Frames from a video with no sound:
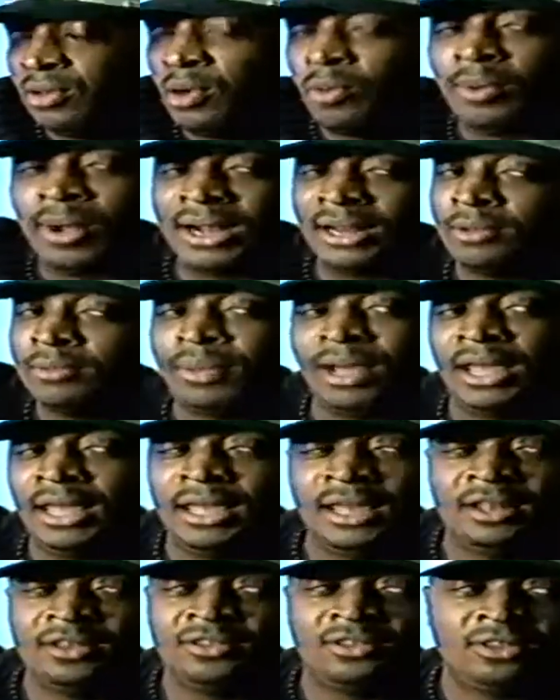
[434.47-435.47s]
nobody my
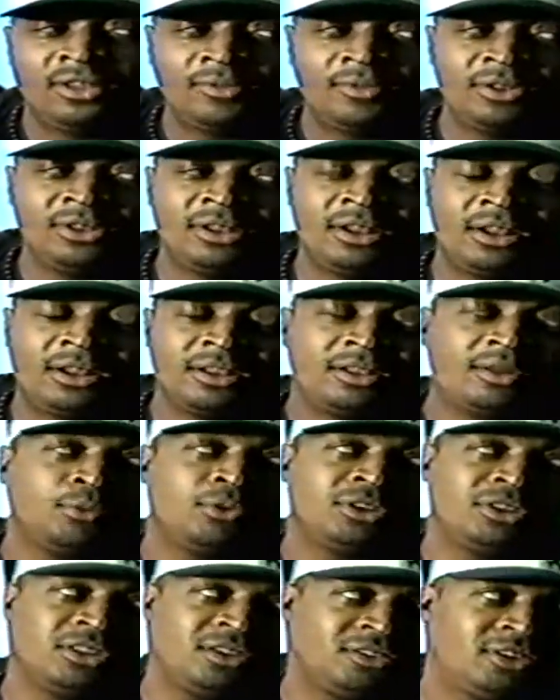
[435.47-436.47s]
age has ever done,
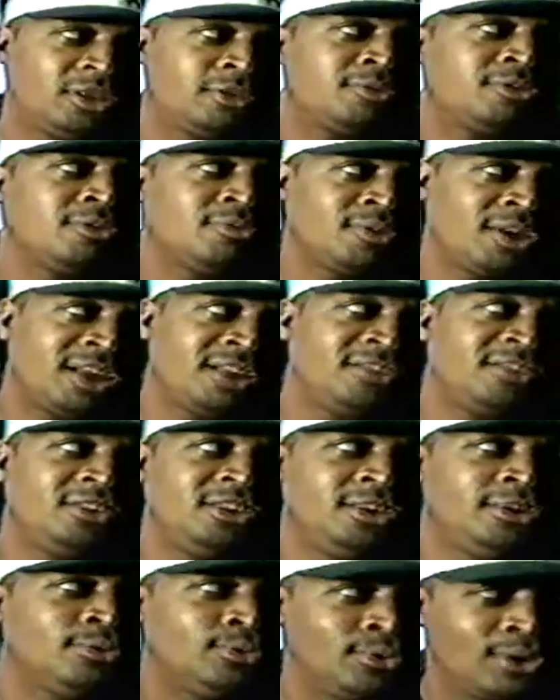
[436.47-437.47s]
with the exception of Ice
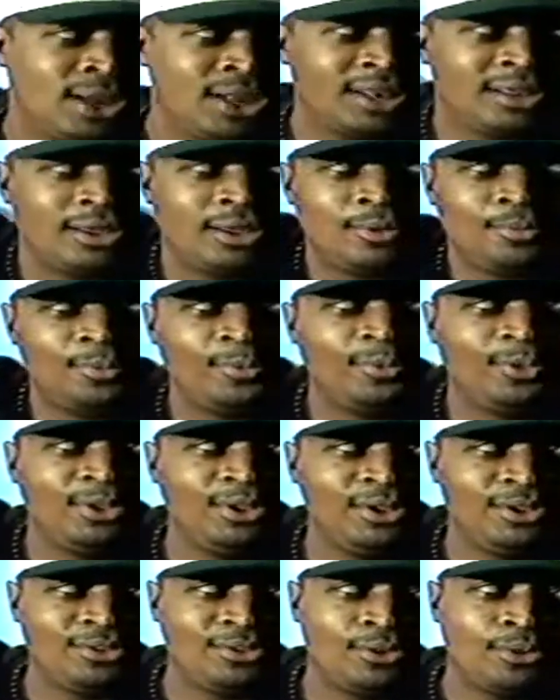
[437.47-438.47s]
T, who got a couple of
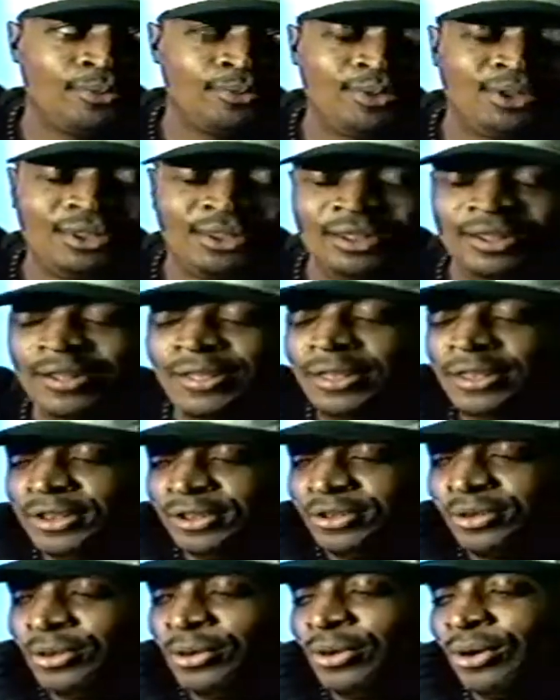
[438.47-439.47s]
years on me. Mm
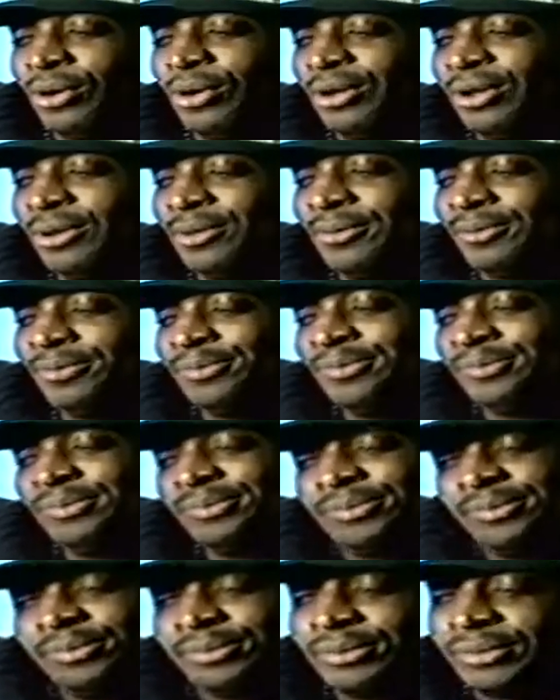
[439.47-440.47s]
-hmm. So um,
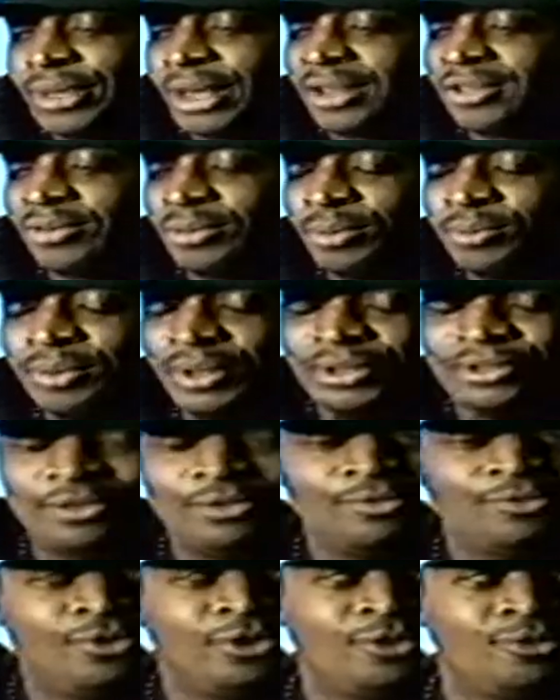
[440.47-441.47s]
that's what makes
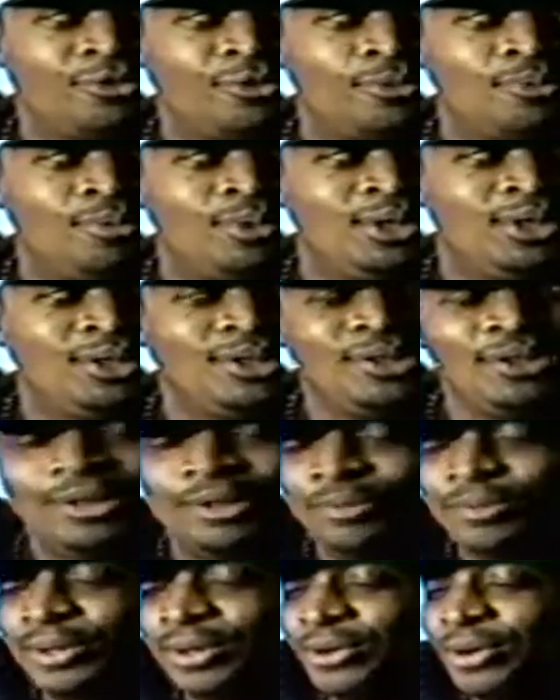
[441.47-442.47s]
it fun for me
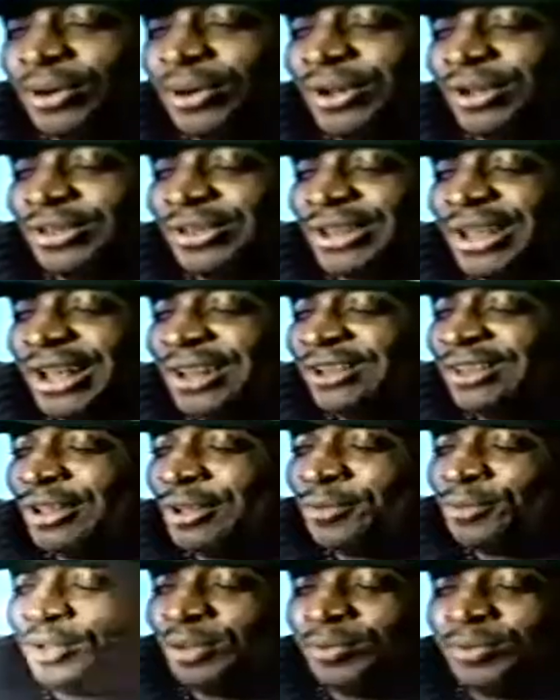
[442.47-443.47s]
because I
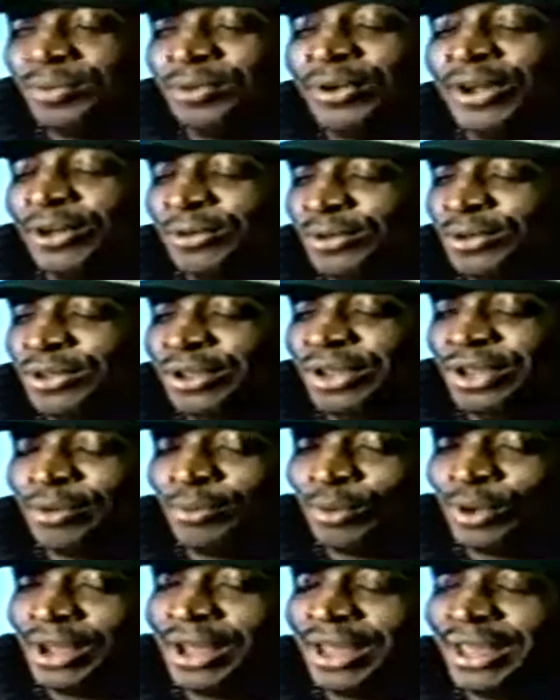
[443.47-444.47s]
tell people uh, when you get
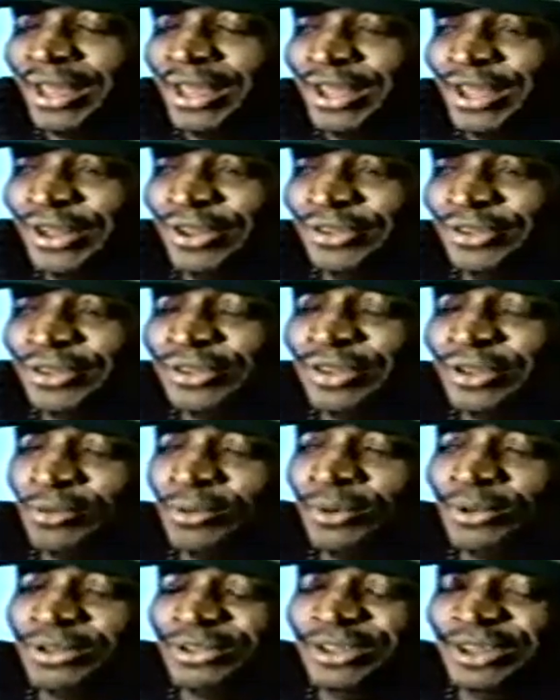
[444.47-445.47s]
my age, then
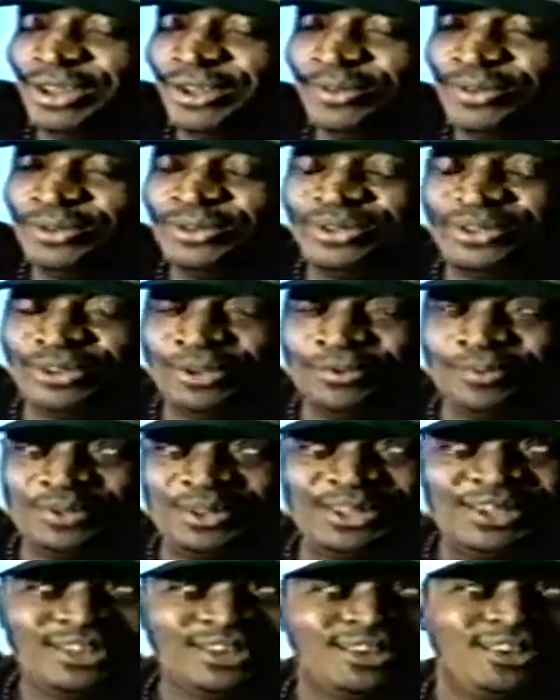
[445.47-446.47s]
we will see if you still
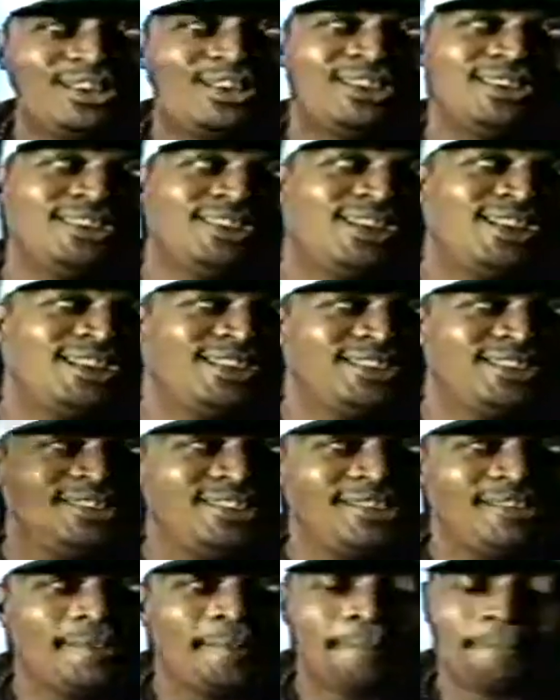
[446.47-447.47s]
be in there and that.
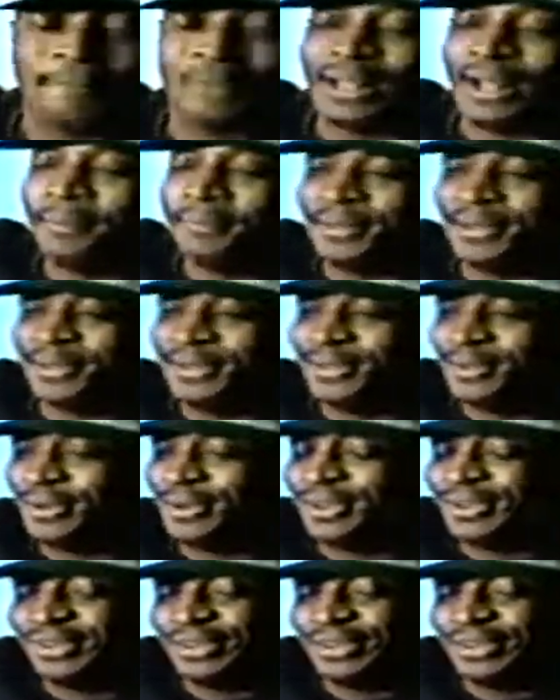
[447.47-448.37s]
And I've been doing